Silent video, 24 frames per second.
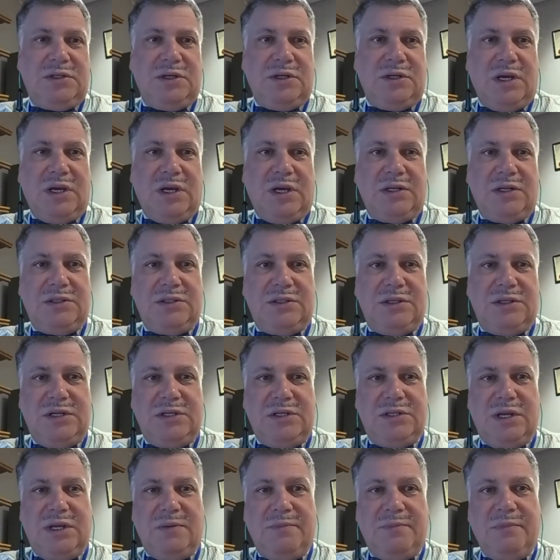uh,
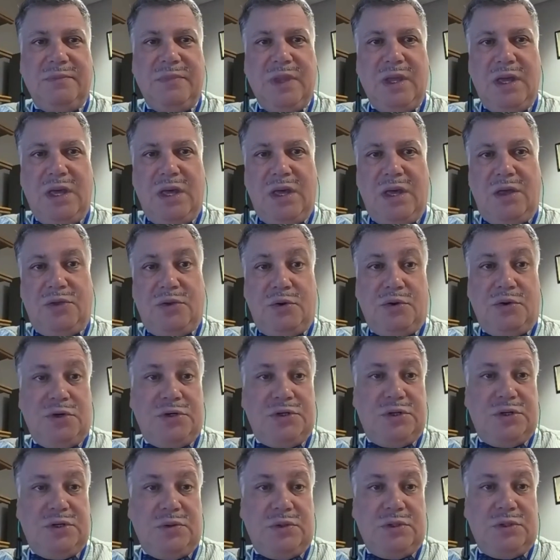teaching third year
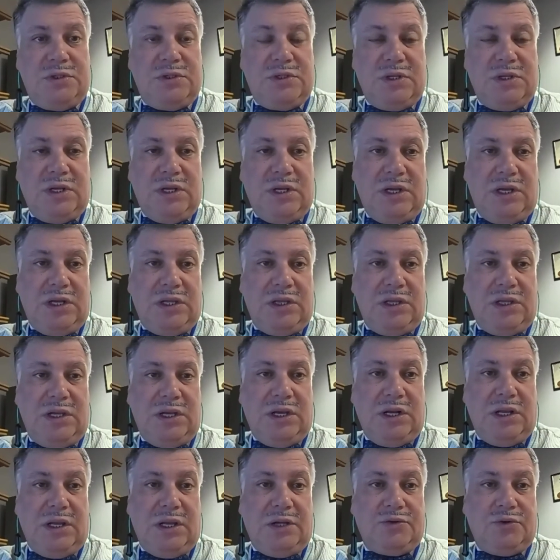students in the
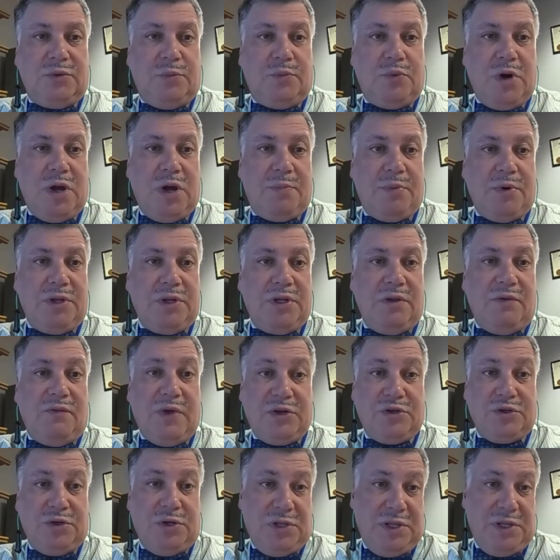intellectual property
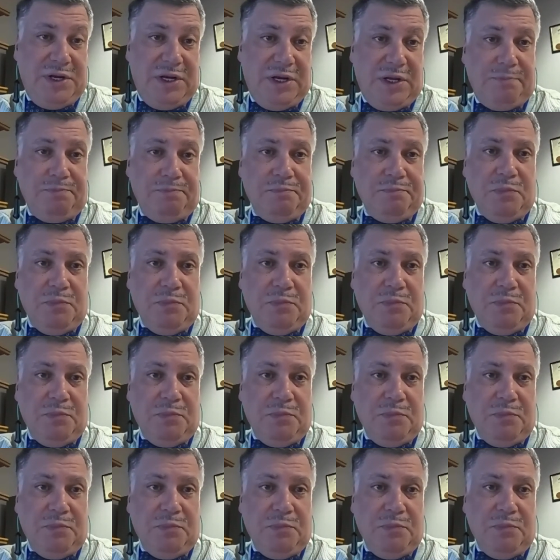venture clinic